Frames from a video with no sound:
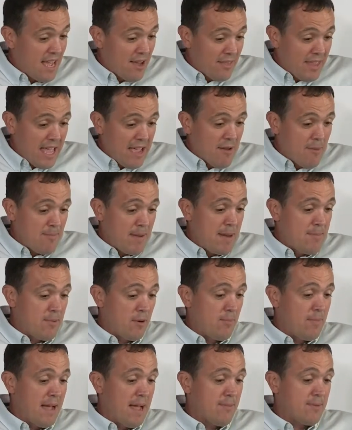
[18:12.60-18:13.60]
out there, and
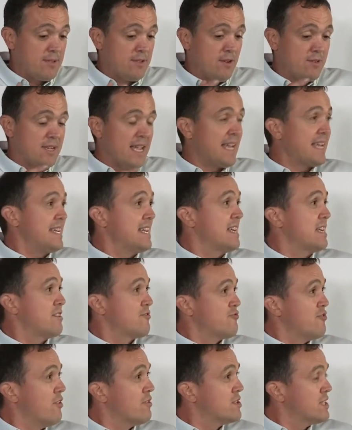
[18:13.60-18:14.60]
people perhaps not taking a
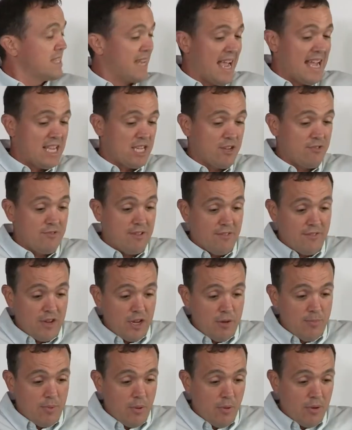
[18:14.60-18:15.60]
cross-category
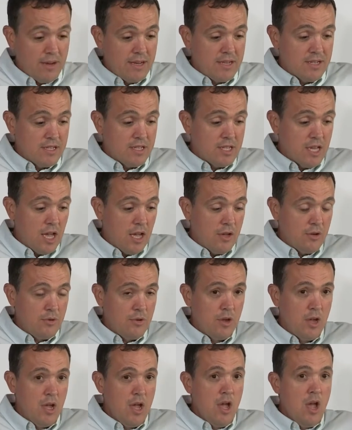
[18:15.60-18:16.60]
viewpoint. So
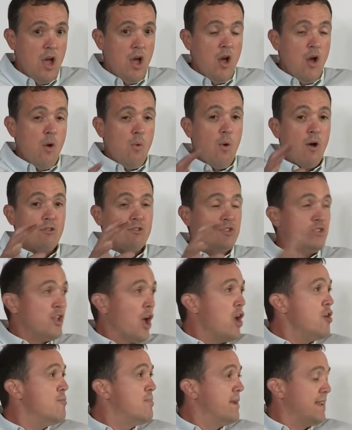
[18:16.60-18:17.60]
whilst
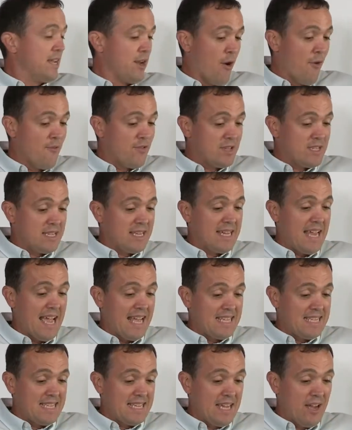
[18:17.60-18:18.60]
nobody obviously
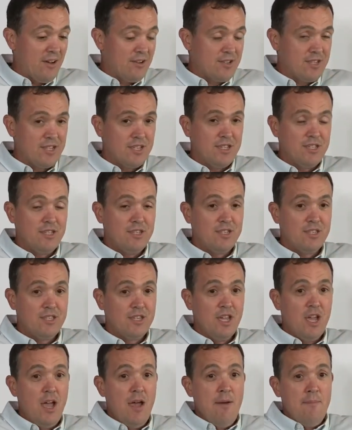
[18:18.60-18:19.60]
has the answers,
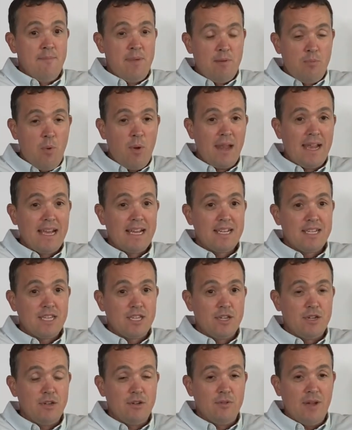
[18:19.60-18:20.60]
be willing
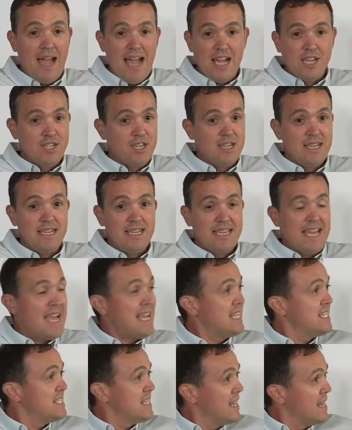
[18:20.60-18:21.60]
to agilely
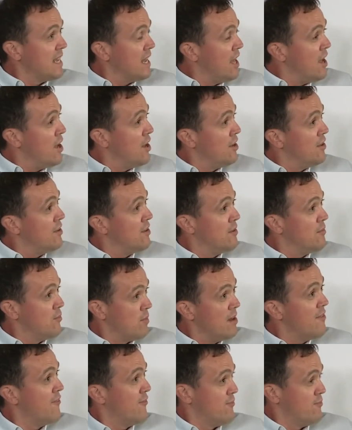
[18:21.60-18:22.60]
test and learn
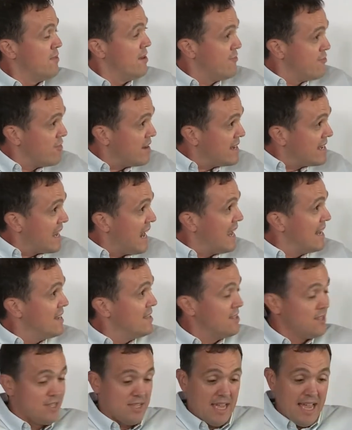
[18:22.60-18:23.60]
with
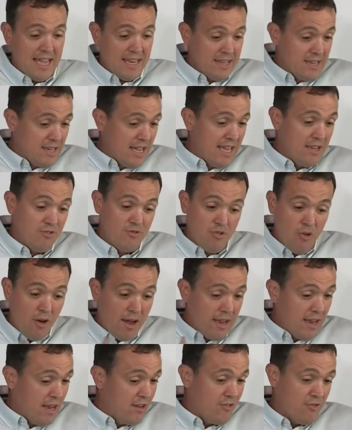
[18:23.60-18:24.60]
retailers and
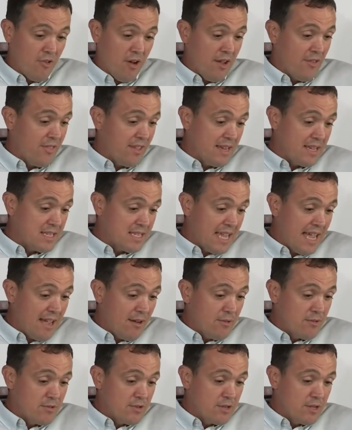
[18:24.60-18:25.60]
try things
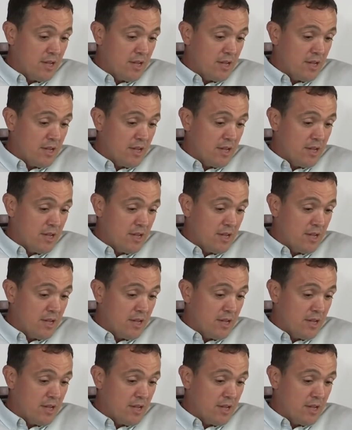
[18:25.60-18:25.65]
out.